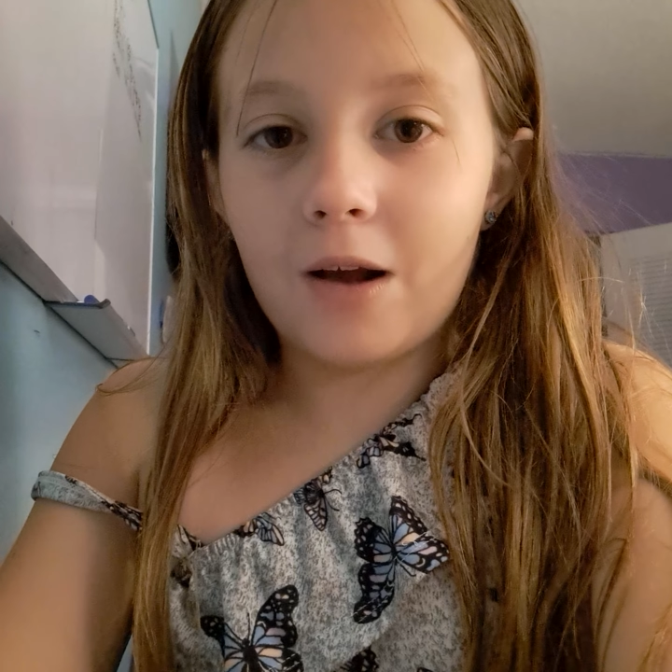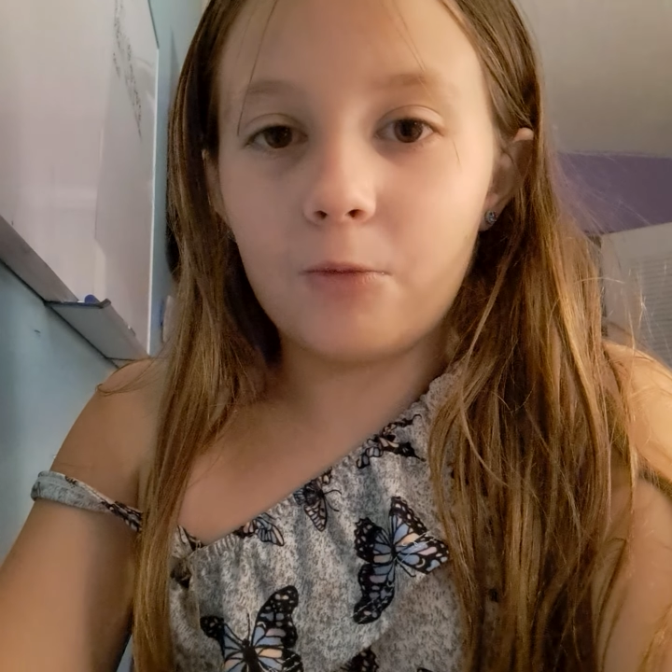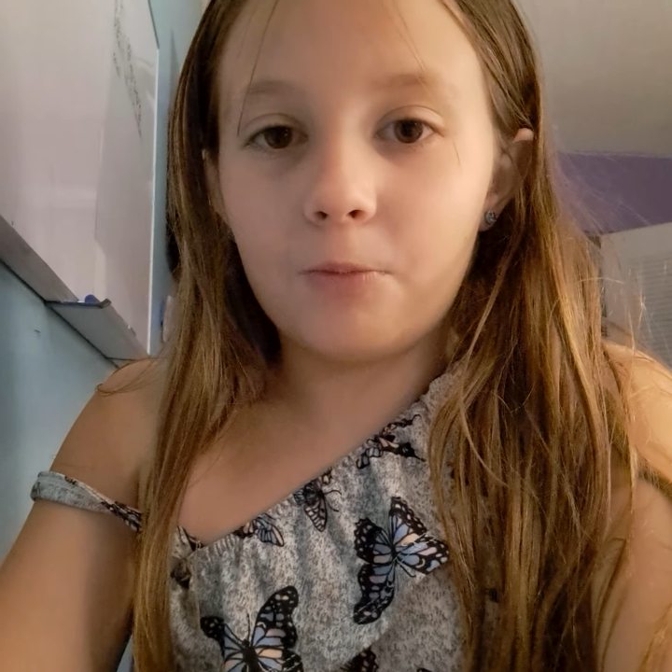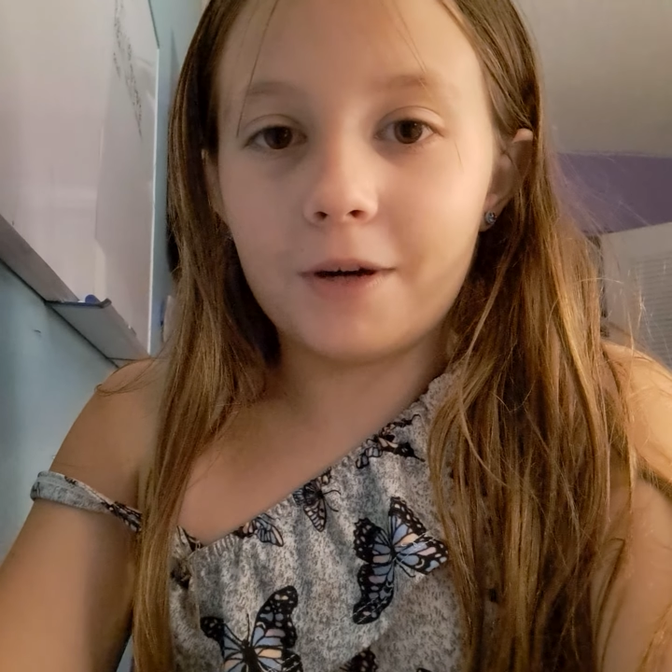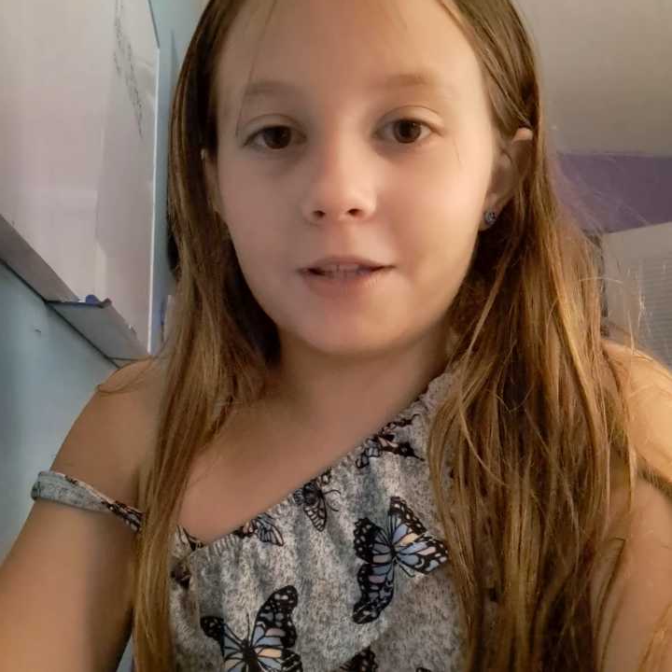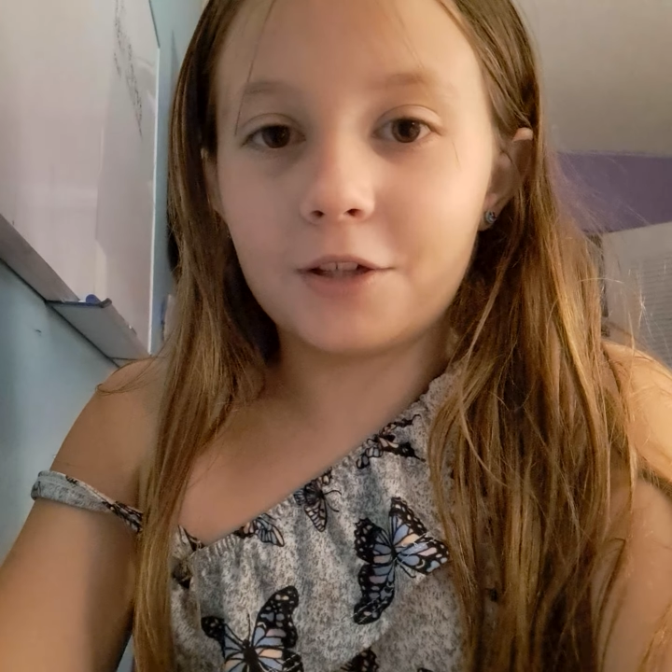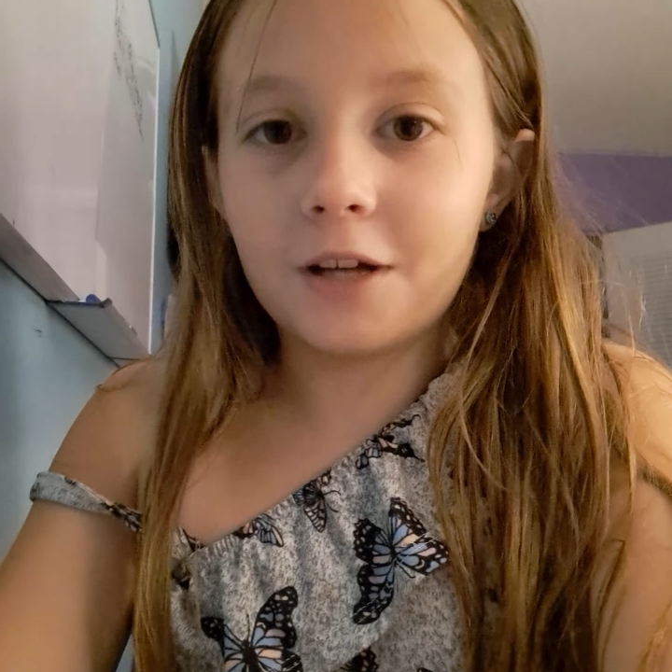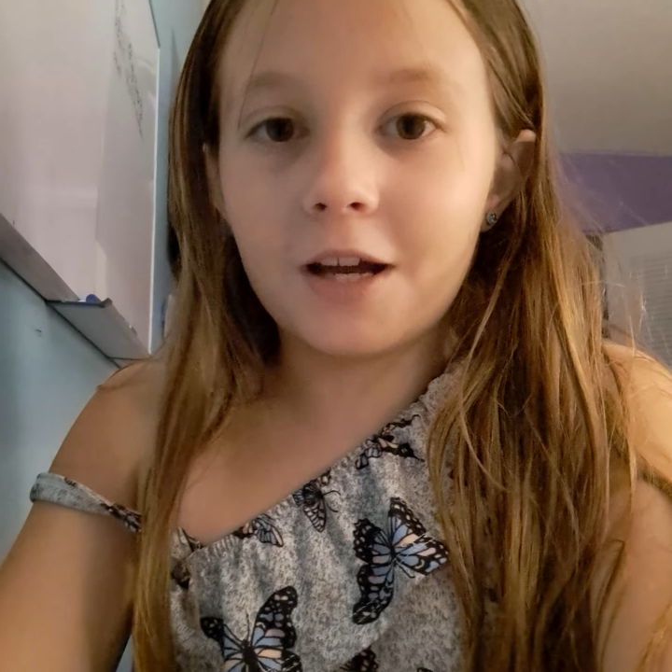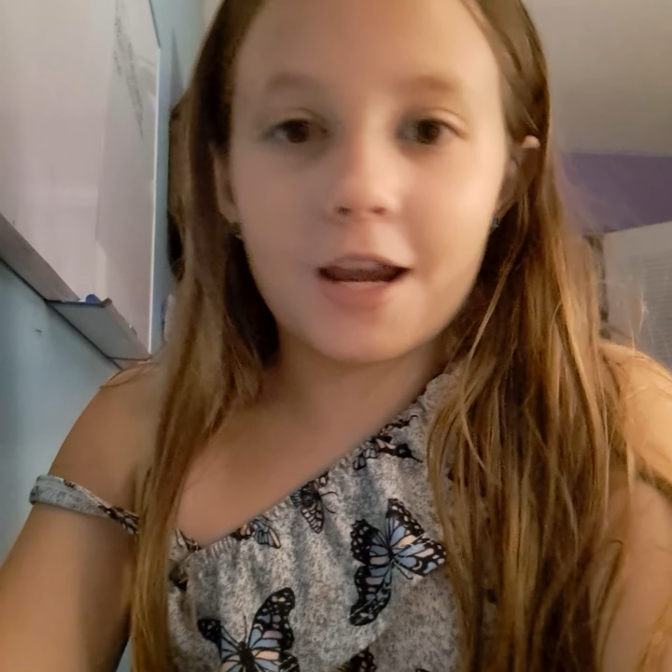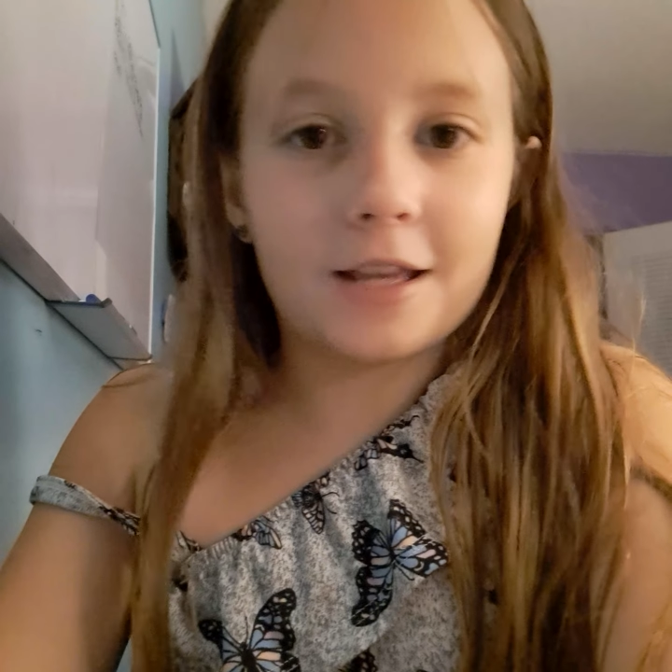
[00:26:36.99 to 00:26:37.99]
but they're not
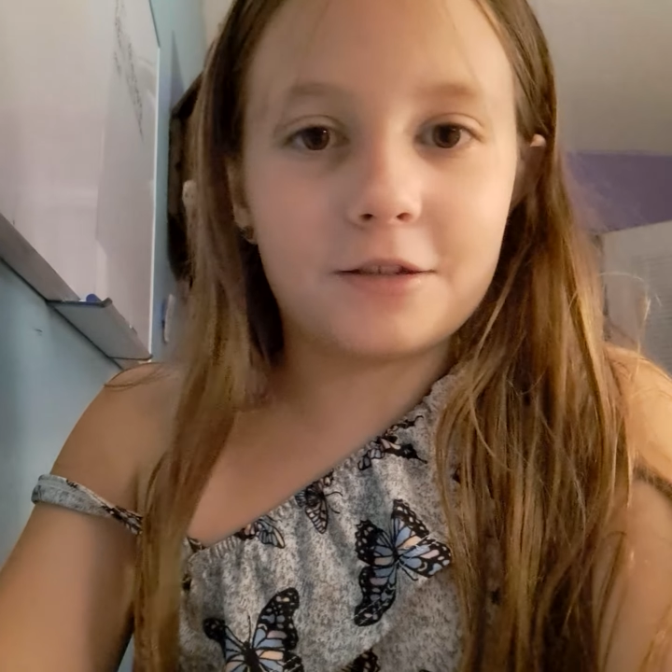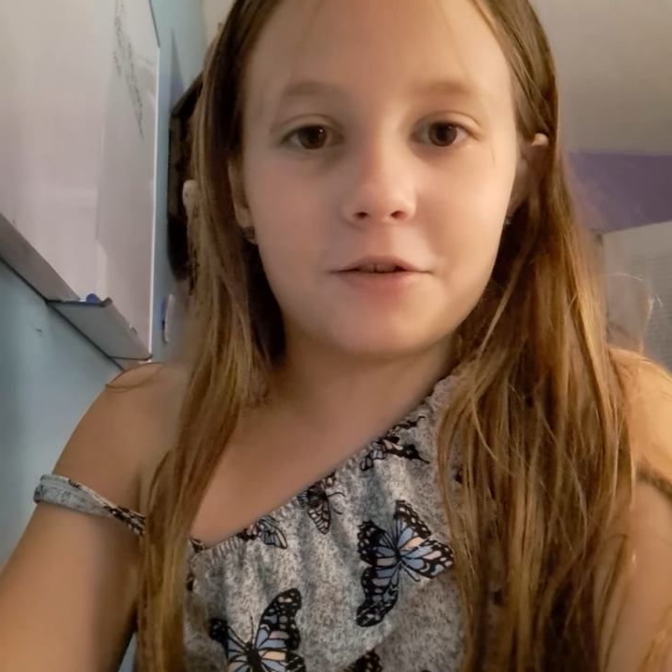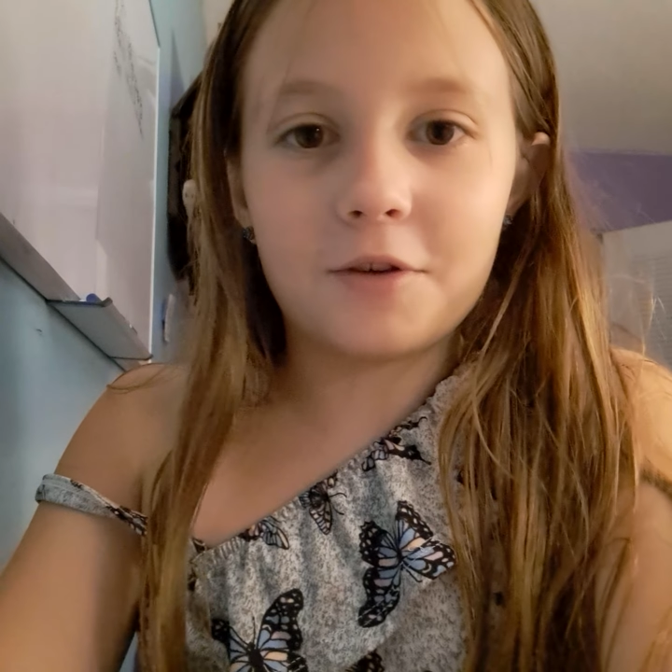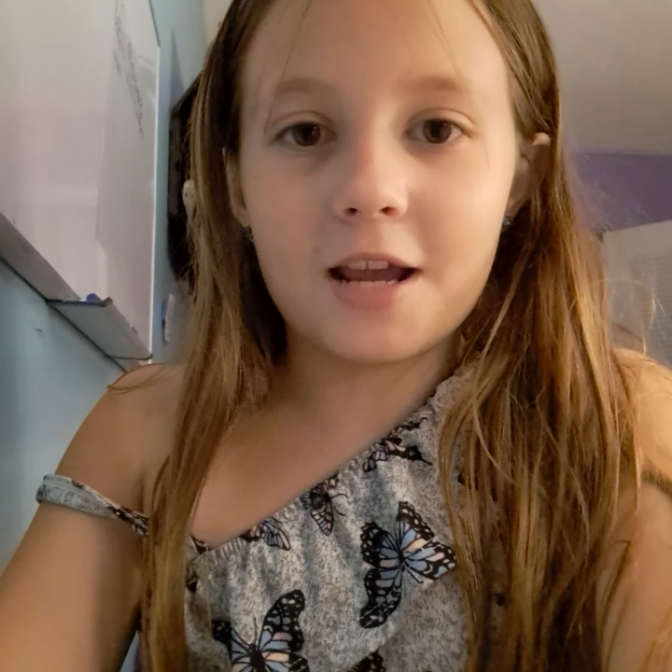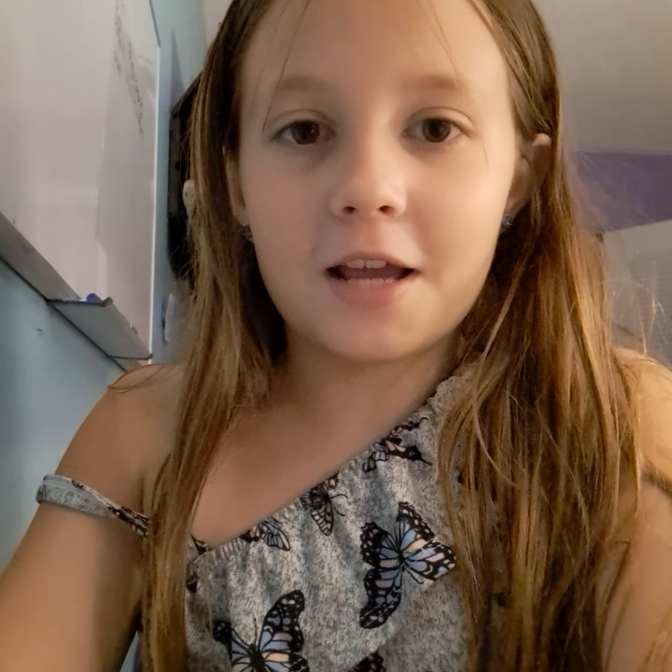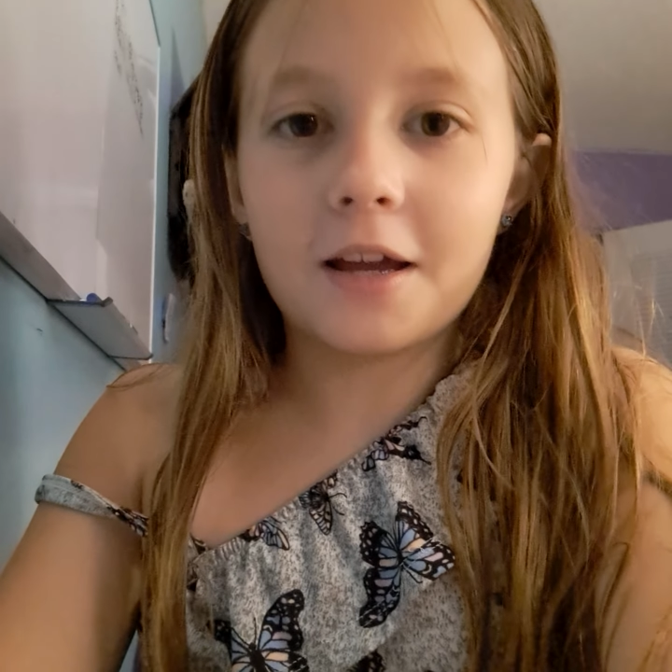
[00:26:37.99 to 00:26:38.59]
answering,